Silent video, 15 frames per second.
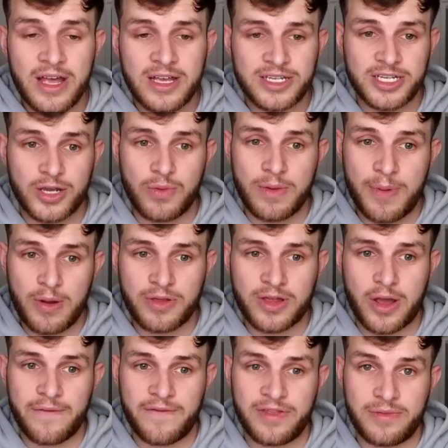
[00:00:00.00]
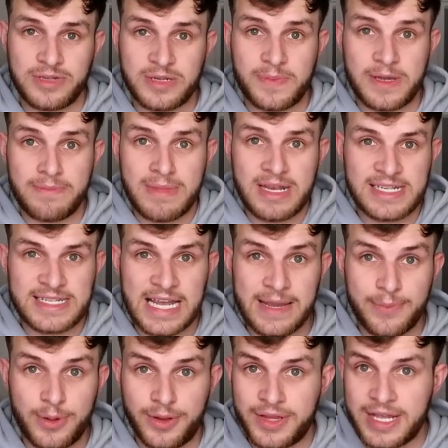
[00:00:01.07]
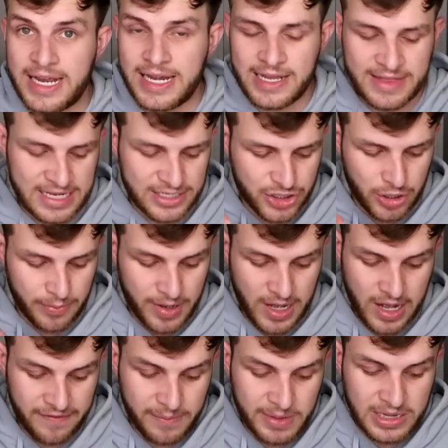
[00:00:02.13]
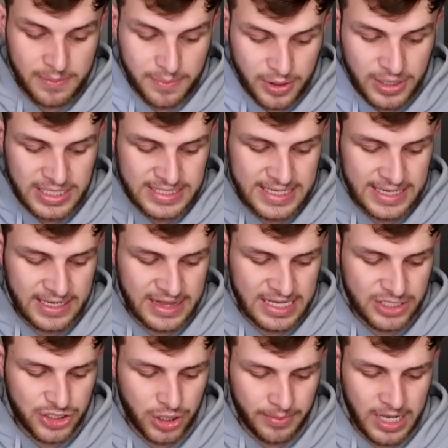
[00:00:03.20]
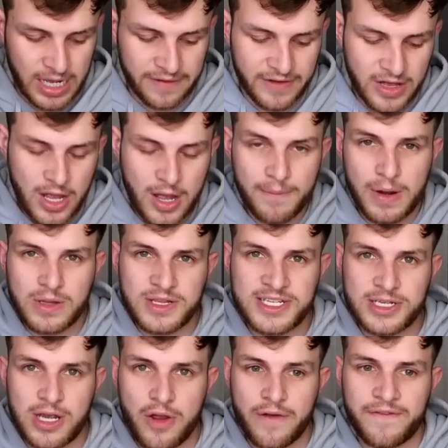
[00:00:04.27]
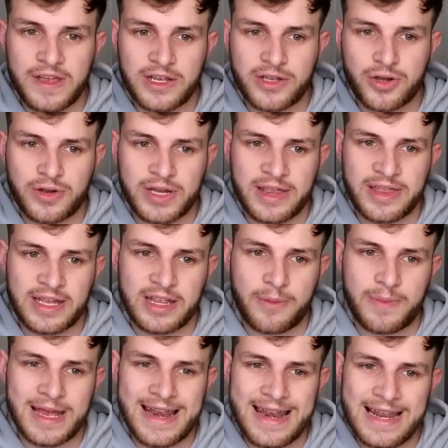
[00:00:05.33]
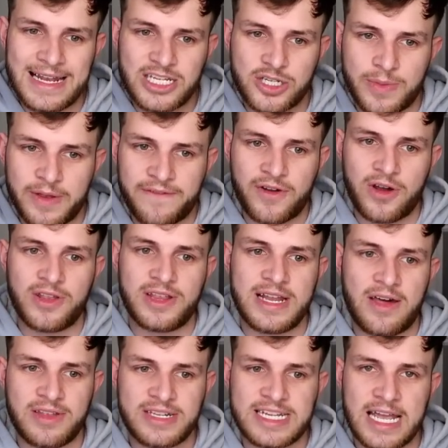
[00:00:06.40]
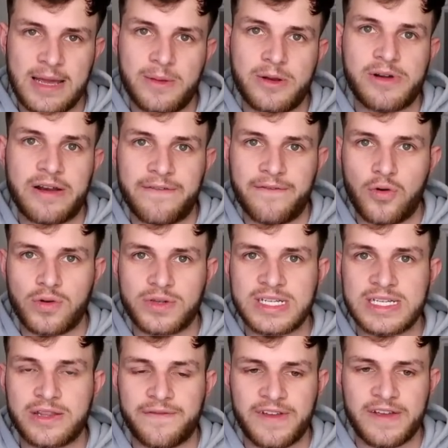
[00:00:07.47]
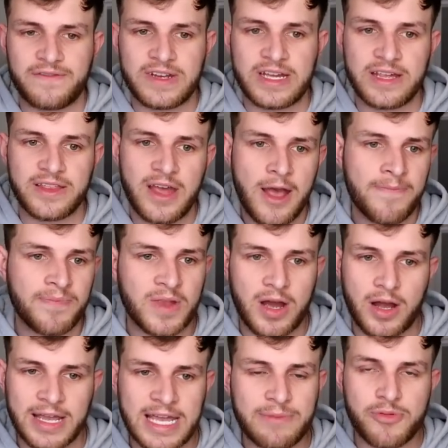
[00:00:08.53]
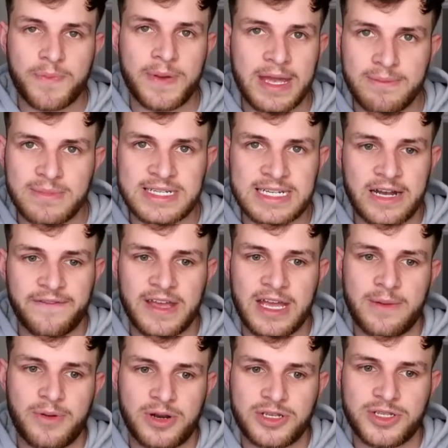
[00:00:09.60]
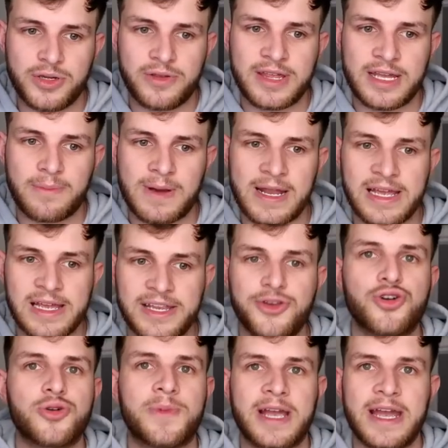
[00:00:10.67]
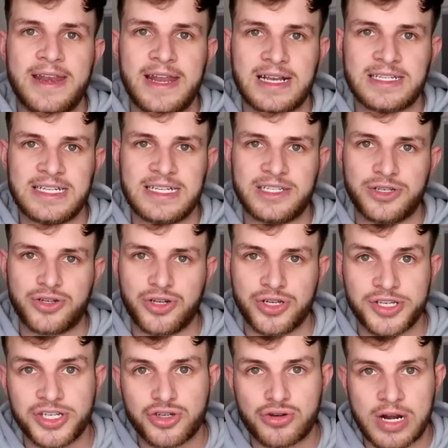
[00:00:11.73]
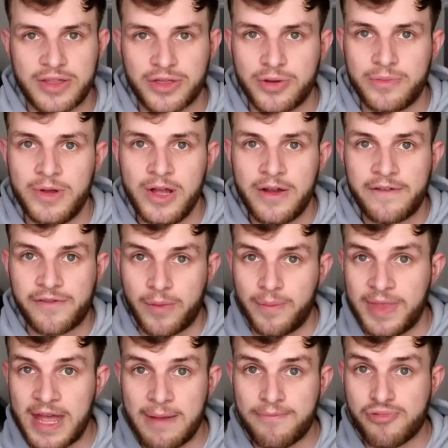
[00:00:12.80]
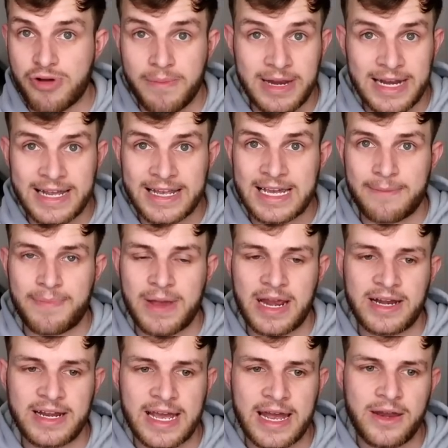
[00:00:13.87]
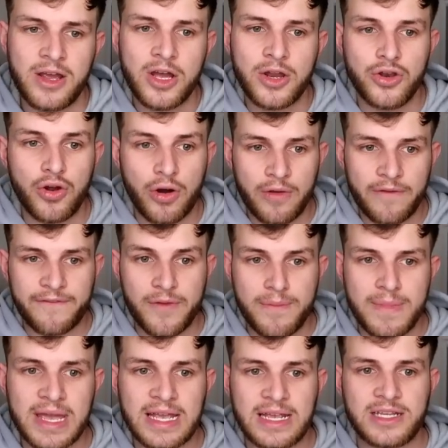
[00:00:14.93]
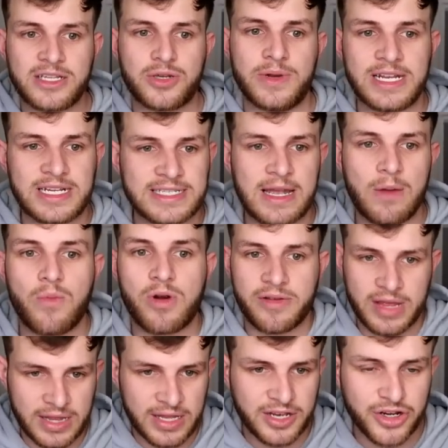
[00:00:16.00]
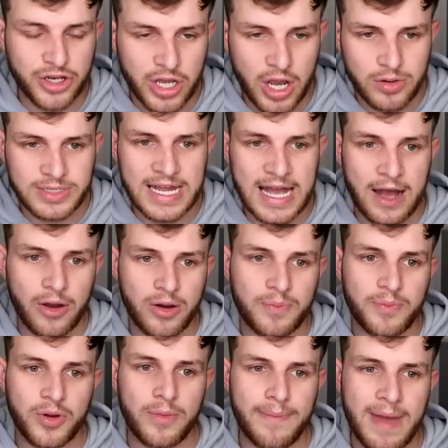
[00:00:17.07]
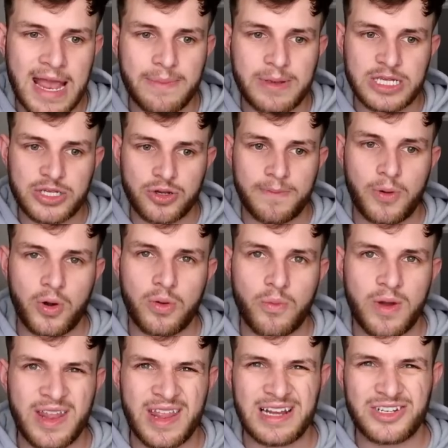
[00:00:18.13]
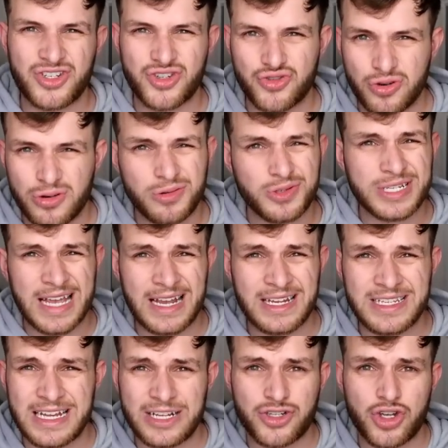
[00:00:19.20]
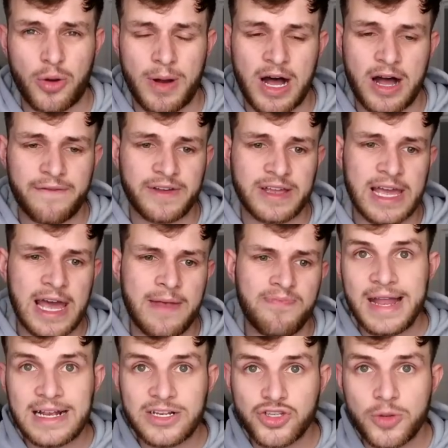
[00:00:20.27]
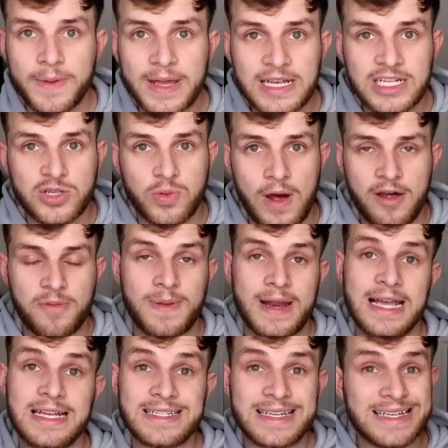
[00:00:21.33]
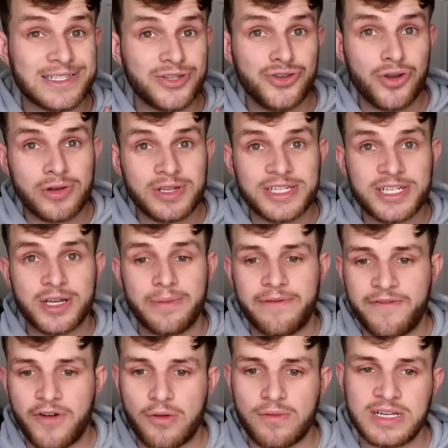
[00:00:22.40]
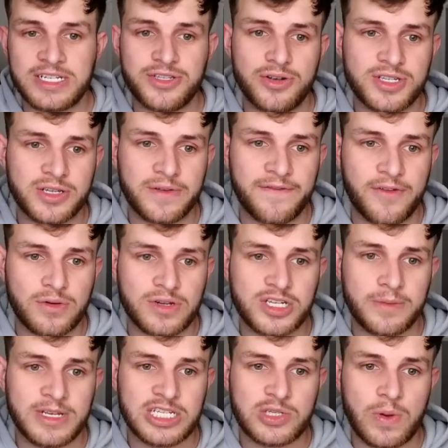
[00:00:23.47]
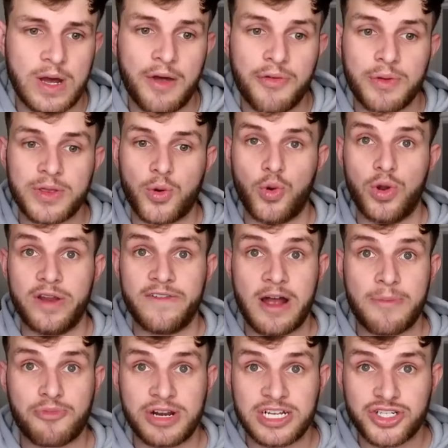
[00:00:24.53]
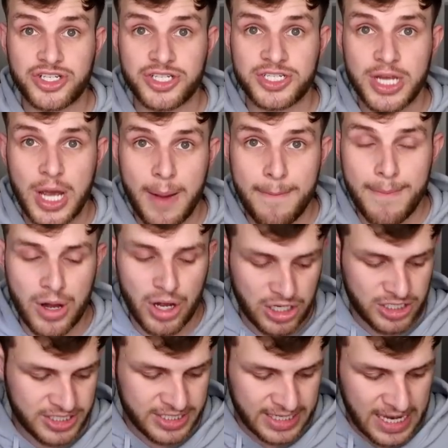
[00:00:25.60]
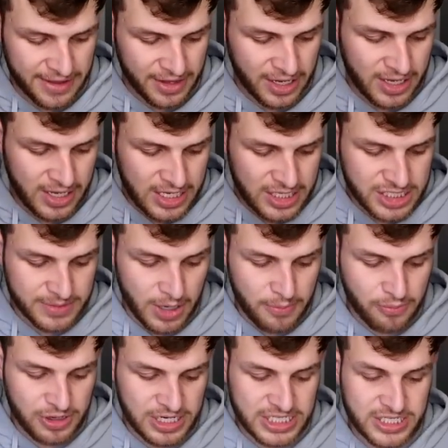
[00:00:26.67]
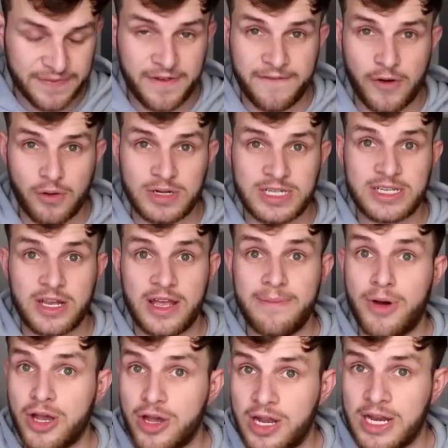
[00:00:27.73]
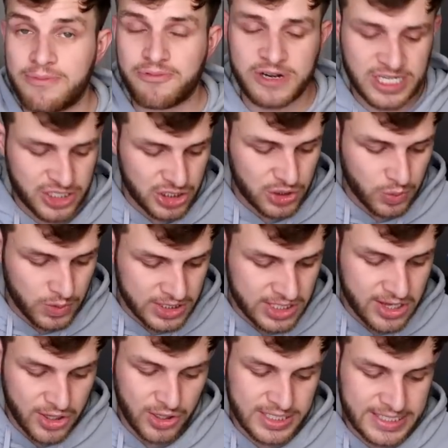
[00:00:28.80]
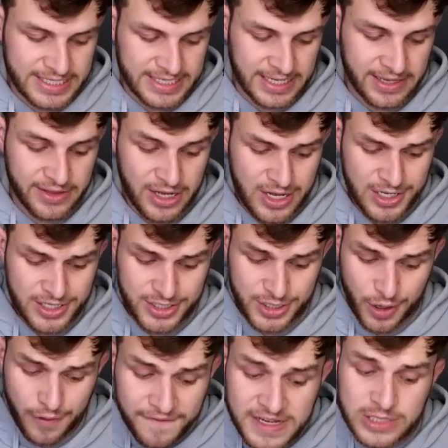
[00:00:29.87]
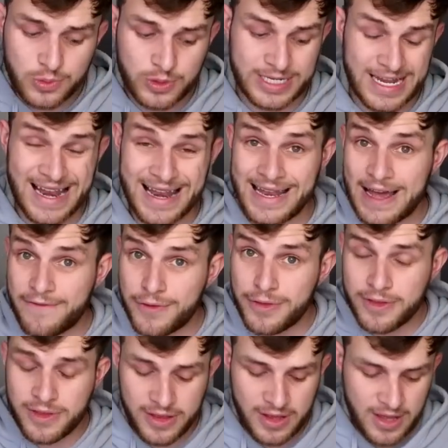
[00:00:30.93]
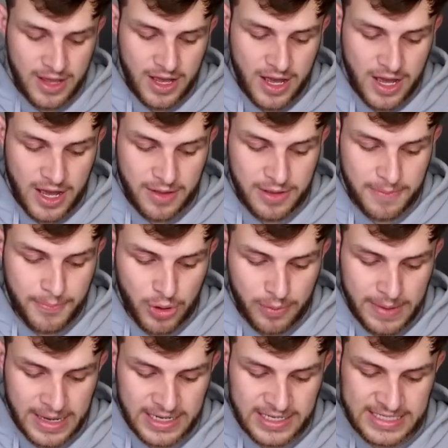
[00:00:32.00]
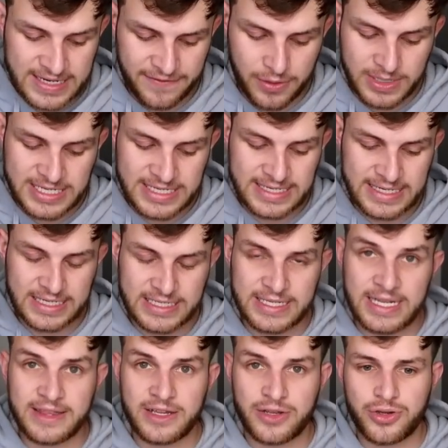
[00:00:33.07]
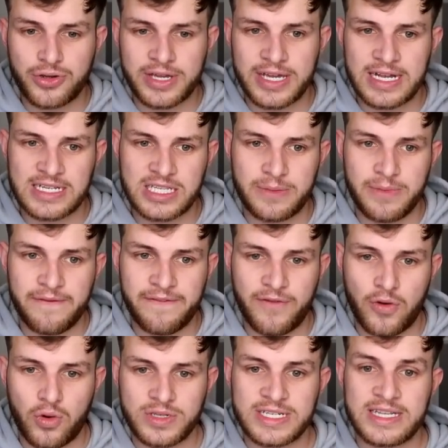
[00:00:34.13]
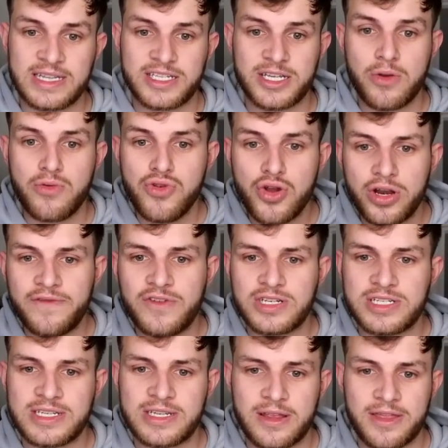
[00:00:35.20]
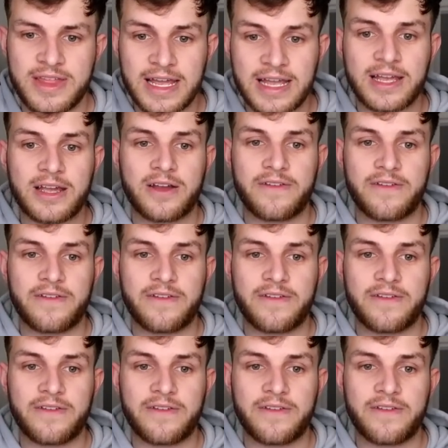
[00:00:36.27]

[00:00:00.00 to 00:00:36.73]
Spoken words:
So we're both going for them to be mid-table, nearly in that top half. I mean, the bookies saying in that top half. Both Sophie and Cookie think they'll be a little bit further down the table, around 14th or 15th. I keep repeating myself here, but I do think playing in Europe again next season could distract them from their Premier League campaign again. Not for me to an extent where I think they're going to go down, but maybe to a point where they struggled to get into that top half again. Next up in 12th place, it's Nottingham Forest. Nottingham Forest come in 12th with all of our predictions merged together. So my prediction for Forest in my early predictions was 13th. Sophie's was 11th. The bookmakers have them in 16th and Cookie has them in 14th. So none of us think